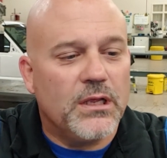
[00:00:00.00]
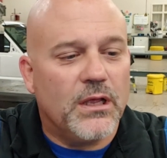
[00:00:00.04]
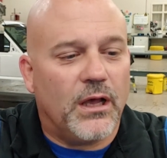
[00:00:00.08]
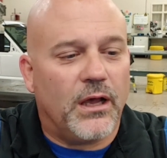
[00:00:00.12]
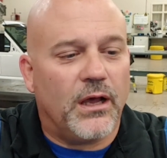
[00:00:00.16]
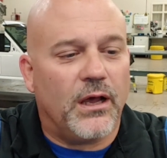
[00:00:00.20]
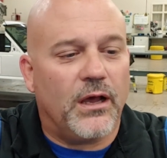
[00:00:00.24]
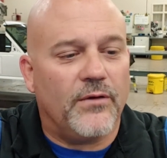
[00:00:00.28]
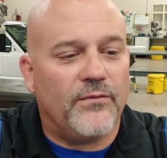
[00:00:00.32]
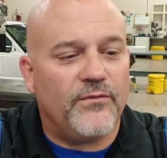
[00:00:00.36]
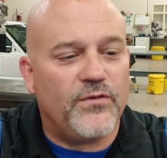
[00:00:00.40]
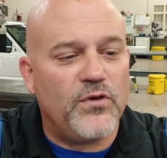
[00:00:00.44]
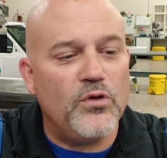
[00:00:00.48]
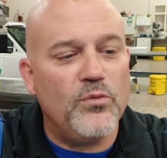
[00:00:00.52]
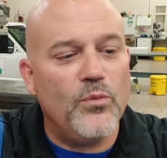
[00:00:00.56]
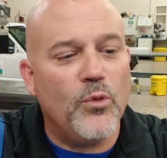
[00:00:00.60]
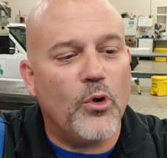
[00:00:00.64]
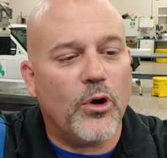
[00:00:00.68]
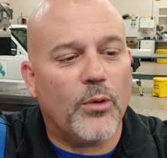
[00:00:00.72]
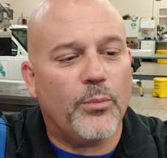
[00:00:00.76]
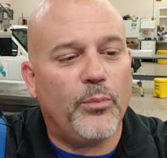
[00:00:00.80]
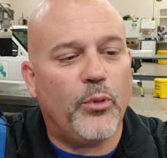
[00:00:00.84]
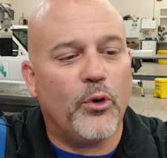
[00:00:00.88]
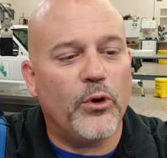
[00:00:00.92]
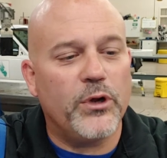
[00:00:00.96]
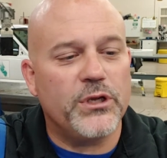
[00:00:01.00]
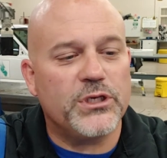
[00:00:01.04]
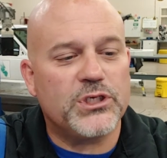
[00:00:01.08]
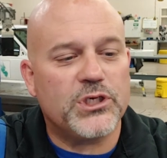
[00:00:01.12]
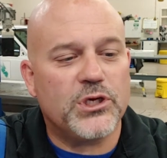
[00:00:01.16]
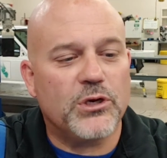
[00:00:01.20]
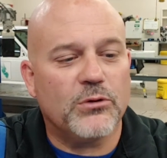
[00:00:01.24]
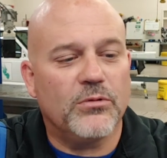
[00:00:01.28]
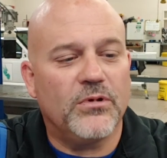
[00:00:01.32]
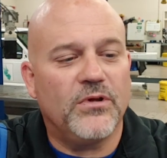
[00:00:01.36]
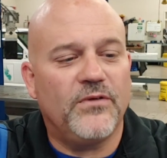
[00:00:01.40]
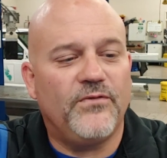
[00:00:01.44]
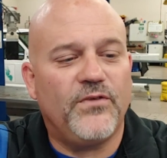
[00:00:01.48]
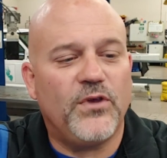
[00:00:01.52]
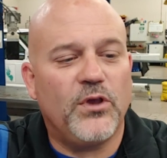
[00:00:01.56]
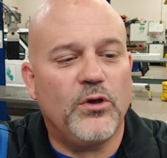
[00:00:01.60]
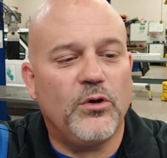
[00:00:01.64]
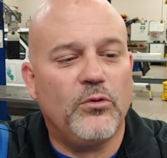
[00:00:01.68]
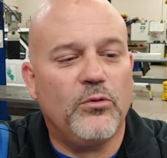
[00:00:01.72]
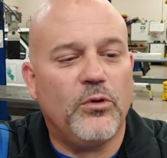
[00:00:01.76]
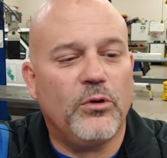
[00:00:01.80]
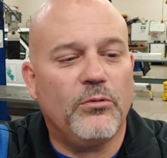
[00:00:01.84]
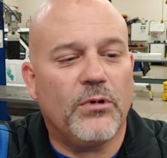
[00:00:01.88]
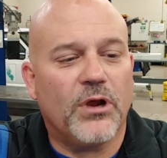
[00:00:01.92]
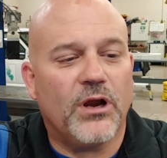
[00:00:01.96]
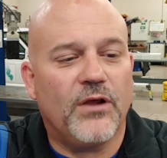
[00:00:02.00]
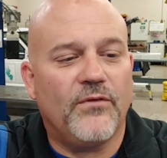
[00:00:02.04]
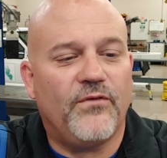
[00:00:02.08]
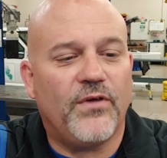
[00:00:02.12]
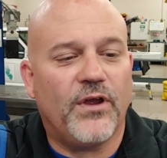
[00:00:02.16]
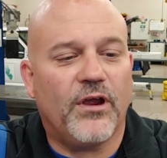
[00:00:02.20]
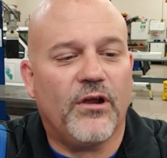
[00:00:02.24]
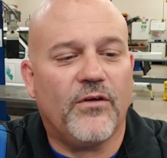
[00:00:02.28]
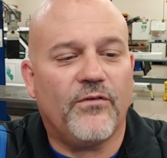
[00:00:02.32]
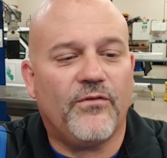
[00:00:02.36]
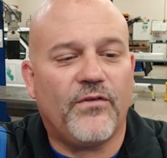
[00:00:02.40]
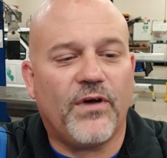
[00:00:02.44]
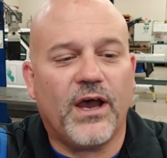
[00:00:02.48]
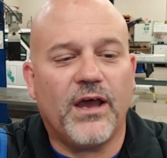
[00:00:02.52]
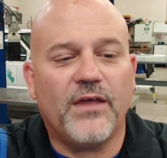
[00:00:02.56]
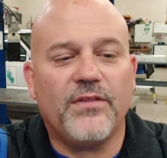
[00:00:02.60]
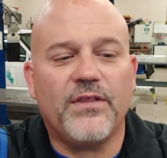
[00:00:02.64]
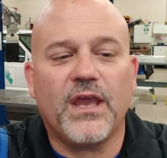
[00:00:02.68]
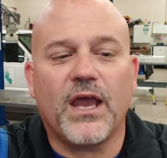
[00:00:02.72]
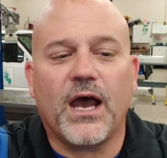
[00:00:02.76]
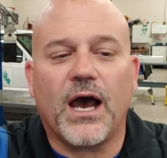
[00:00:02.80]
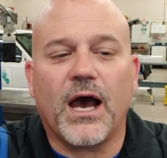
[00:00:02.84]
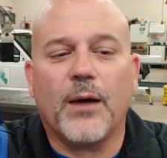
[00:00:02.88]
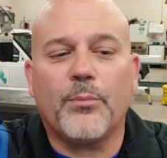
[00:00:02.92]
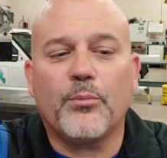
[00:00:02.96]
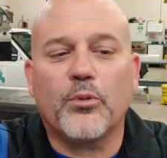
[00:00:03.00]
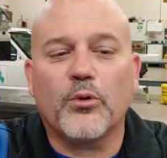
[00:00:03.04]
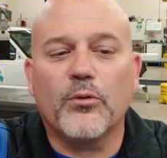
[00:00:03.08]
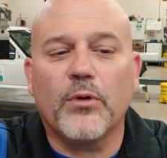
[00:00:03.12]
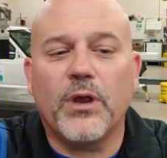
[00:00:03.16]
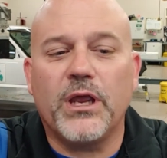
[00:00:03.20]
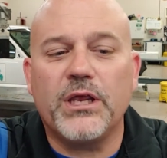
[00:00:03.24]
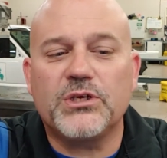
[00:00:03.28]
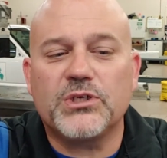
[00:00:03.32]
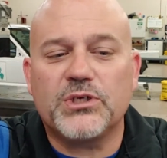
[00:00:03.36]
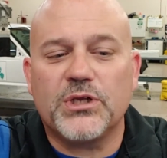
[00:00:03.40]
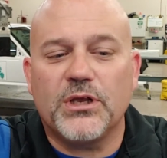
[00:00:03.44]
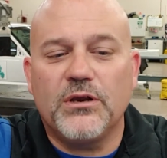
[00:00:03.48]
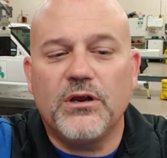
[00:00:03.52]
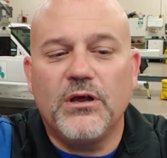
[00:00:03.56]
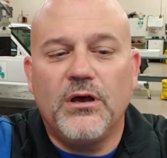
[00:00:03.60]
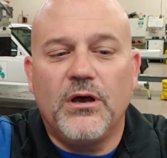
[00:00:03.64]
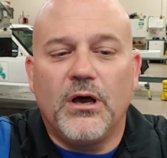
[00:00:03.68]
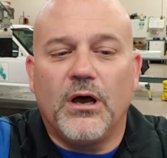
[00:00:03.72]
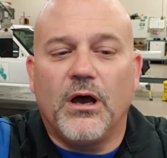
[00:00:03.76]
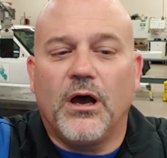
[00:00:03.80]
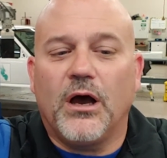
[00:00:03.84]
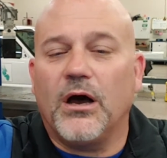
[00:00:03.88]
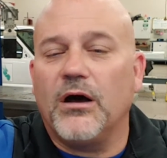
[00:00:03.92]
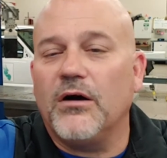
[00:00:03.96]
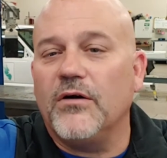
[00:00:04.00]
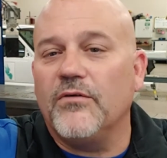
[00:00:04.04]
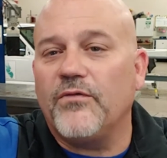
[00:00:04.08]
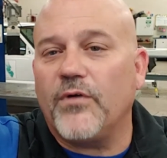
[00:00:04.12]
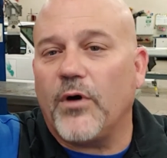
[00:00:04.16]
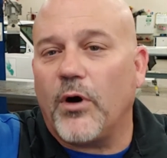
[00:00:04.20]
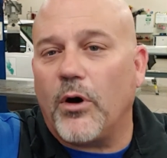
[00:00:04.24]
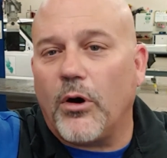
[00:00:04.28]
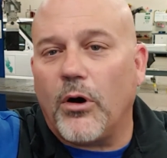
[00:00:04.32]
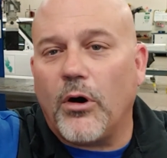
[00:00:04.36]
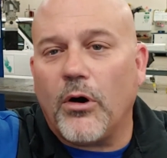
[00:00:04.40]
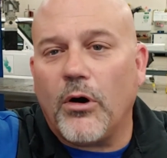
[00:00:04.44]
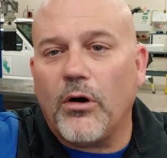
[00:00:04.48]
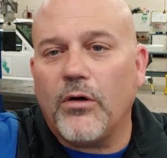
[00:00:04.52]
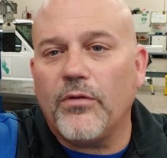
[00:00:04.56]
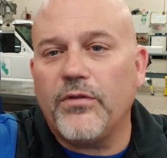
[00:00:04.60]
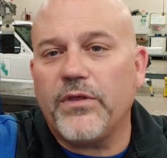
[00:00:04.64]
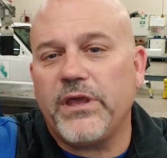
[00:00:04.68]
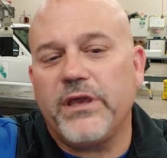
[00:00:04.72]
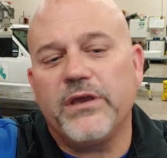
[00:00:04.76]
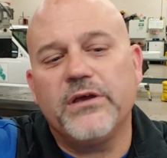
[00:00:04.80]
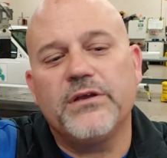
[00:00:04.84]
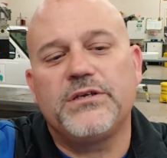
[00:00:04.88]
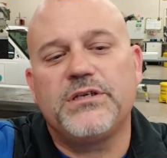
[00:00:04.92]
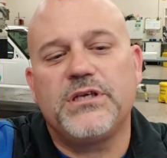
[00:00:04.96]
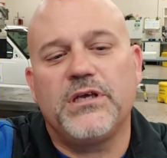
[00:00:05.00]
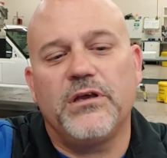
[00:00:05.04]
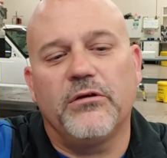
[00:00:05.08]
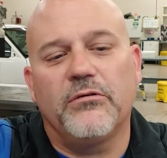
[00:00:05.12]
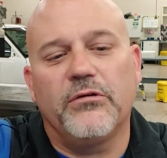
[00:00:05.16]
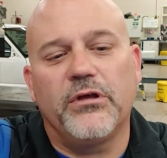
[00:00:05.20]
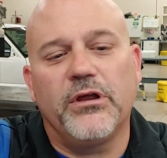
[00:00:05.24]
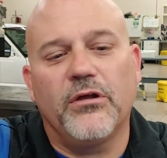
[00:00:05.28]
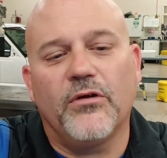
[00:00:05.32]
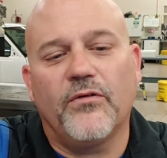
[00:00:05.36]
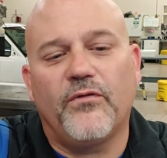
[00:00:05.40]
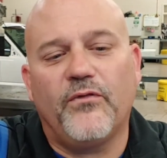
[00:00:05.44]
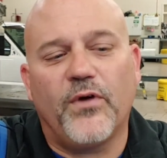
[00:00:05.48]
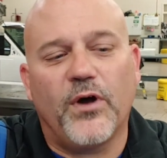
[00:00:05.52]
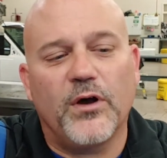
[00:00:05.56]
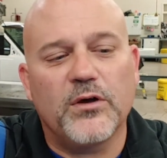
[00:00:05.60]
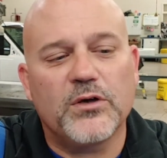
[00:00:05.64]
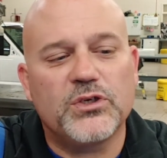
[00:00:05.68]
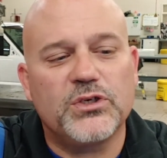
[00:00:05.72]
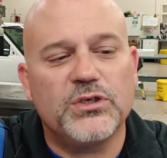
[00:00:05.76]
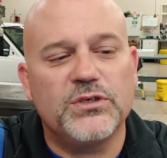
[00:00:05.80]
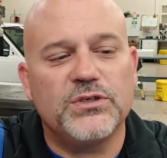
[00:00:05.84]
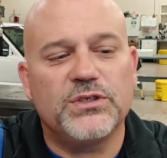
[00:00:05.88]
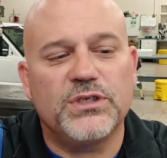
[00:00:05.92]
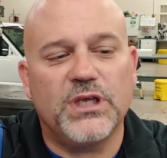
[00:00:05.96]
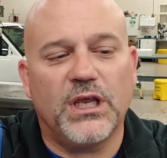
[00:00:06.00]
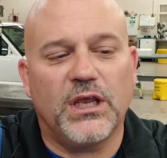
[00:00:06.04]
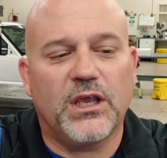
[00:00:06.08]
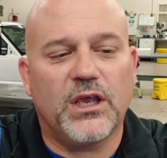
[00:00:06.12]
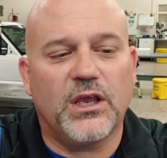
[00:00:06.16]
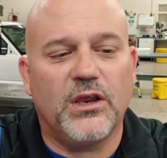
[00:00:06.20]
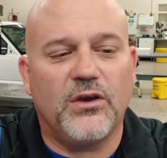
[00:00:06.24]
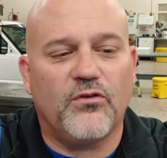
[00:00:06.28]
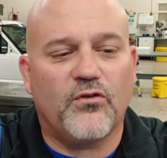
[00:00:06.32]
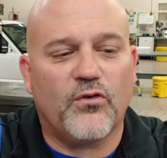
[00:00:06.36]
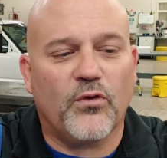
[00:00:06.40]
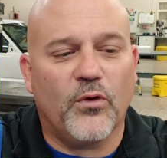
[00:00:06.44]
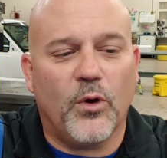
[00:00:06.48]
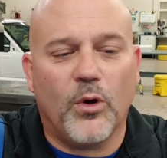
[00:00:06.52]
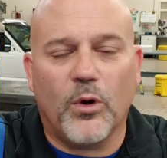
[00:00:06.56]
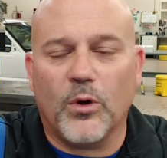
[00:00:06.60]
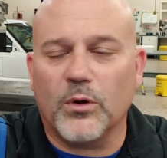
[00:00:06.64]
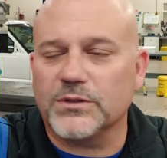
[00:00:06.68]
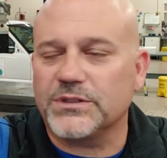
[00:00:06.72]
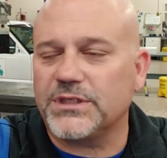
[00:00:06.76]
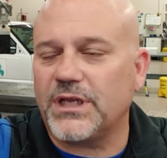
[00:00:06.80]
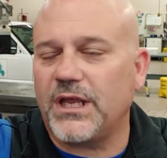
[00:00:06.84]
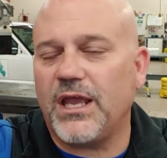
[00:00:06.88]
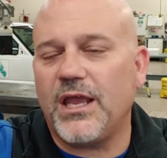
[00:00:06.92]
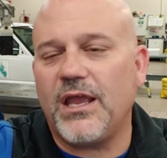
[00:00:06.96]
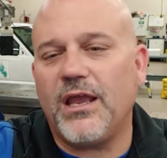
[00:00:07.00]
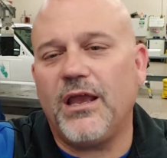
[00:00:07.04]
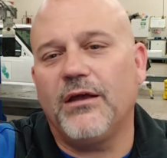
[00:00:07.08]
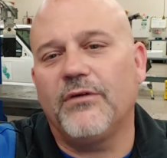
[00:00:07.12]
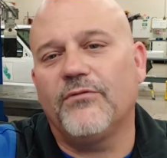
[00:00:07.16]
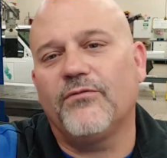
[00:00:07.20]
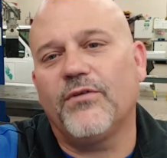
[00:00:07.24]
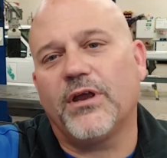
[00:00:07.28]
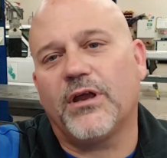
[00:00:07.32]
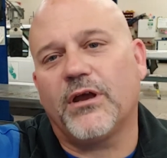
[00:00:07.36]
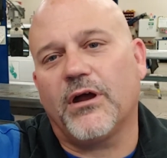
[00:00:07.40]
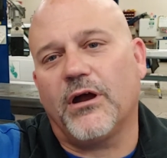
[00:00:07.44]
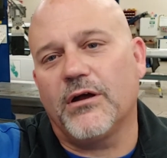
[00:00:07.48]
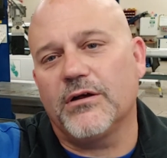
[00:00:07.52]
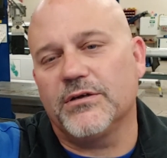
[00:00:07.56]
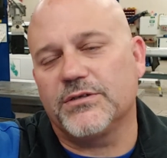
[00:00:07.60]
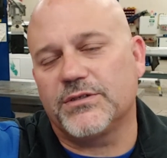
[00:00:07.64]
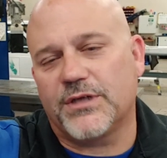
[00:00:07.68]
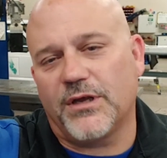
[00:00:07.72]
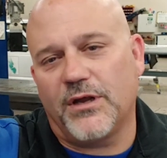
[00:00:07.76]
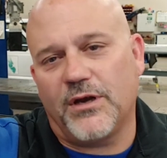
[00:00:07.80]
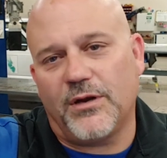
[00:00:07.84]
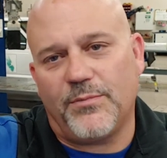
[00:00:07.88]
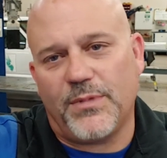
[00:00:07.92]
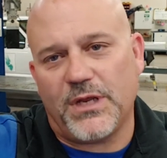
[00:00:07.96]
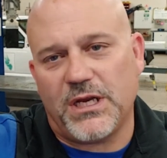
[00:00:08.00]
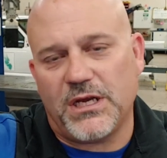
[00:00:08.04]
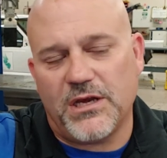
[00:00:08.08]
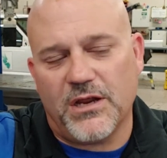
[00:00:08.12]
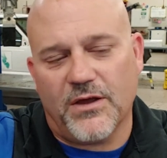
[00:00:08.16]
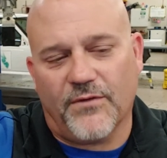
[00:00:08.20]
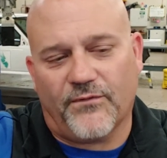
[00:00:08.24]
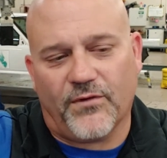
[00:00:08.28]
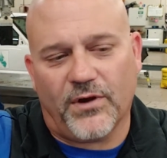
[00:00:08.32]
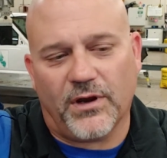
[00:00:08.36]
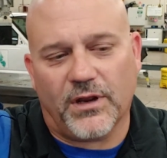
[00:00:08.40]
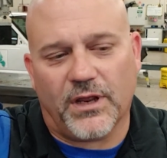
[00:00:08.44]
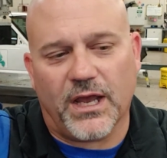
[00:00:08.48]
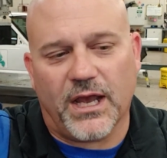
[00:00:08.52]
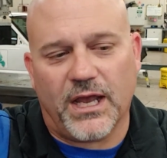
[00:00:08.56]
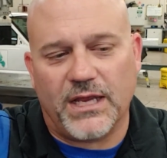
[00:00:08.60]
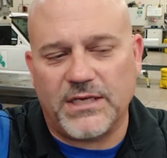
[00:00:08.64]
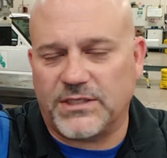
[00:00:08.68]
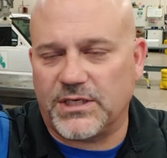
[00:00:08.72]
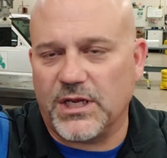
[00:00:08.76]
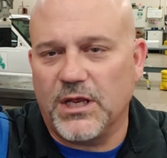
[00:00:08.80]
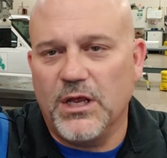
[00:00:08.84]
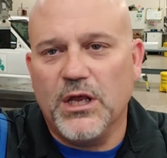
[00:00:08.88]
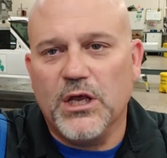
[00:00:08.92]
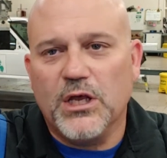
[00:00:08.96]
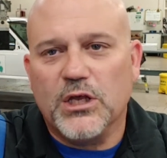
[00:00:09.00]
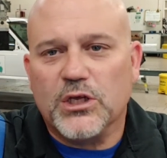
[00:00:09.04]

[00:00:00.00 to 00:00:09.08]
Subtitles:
A few more points to review. We want to verify the operation of all the interior functions and controls. Every car is going to be different, guys.